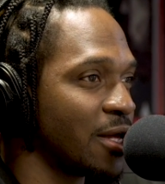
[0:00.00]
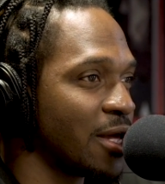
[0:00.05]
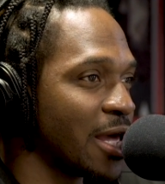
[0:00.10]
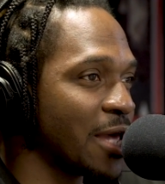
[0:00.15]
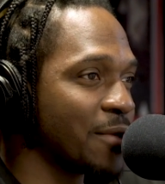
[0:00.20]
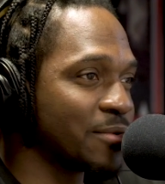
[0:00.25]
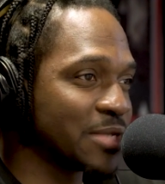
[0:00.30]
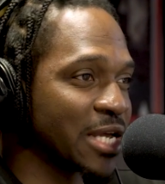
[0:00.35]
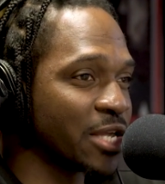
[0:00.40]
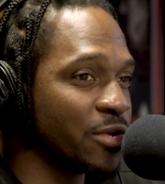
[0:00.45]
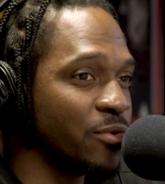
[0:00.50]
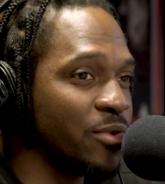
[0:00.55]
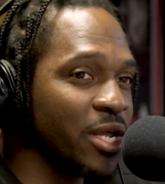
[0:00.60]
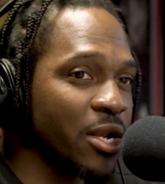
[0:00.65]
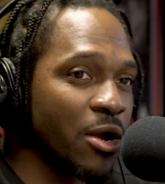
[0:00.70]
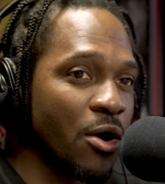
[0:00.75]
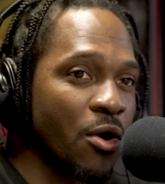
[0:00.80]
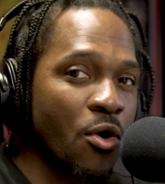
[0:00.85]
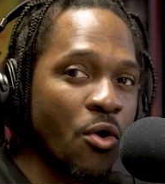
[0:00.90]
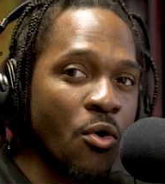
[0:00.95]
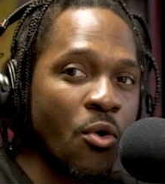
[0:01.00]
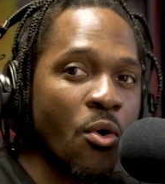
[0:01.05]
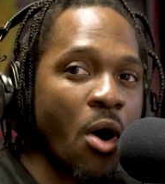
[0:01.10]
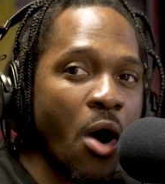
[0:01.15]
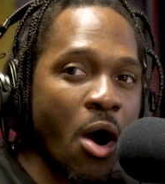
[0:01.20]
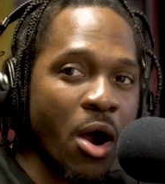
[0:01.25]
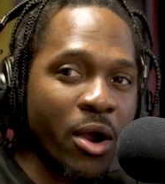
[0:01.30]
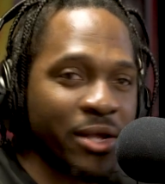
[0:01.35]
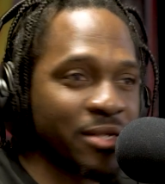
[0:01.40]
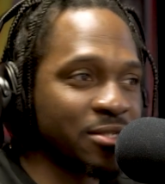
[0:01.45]
He was like, you need a whole
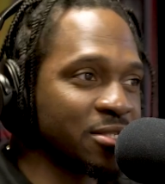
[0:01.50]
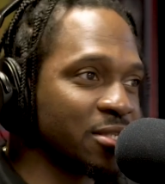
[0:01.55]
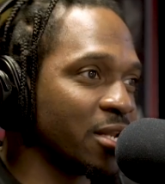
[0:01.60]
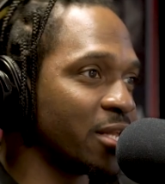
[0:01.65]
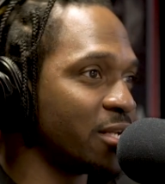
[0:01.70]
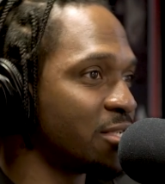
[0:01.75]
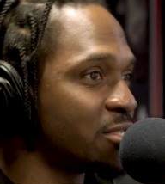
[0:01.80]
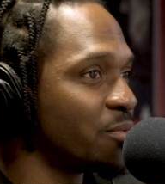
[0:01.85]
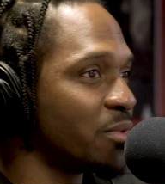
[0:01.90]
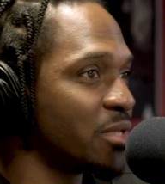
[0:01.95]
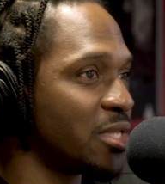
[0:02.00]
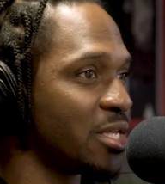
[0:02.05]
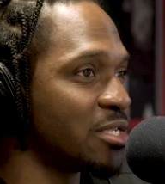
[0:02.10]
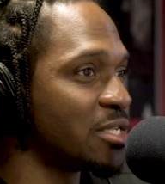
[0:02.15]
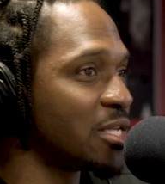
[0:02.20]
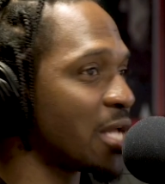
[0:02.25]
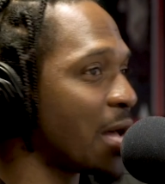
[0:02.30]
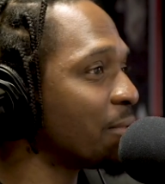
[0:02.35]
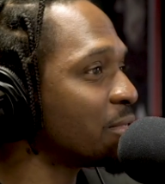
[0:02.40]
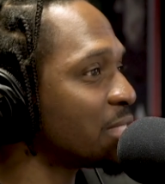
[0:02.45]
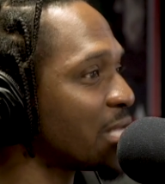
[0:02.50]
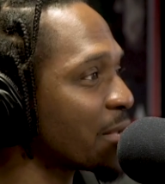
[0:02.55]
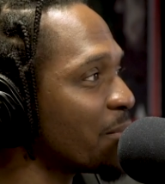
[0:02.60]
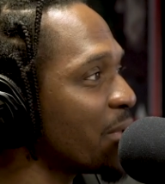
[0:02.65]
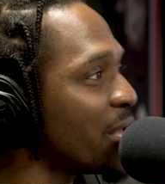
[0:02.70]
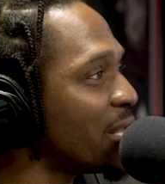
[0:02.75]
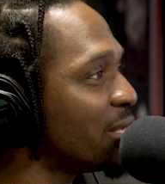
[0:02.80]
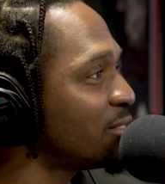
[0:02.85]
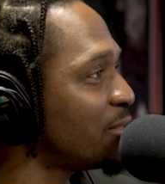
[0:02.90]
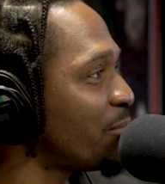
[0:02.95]
art installation with this. I was like,
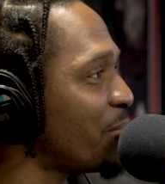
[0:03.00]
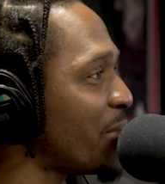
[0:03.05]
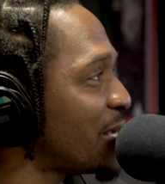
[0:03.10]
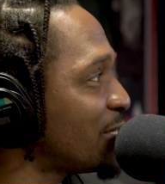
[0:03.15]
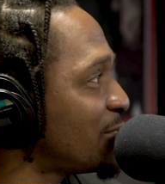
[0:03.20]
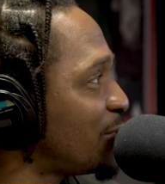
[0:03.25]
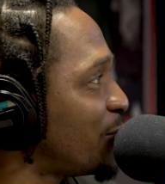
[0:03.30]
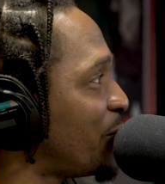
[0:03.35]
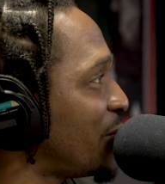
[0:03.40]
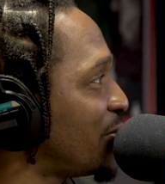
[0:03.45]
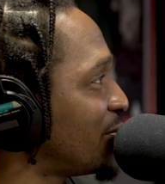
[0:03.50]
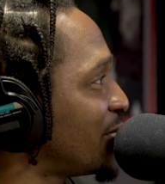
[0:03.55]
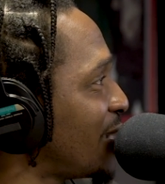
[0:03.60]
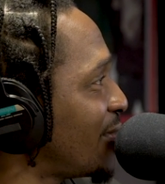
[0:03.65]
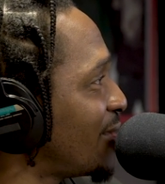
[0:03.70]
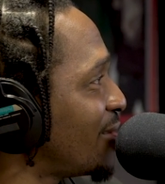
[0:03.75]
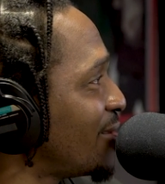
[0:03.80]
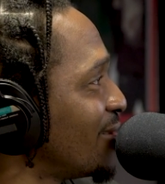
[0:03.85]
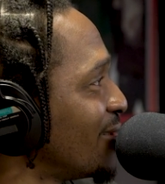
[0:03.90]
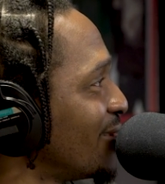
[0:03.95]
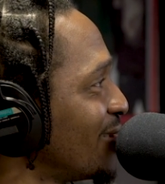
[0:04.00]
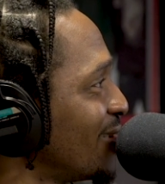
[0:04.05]
man, it's a masterpiece, ain't it?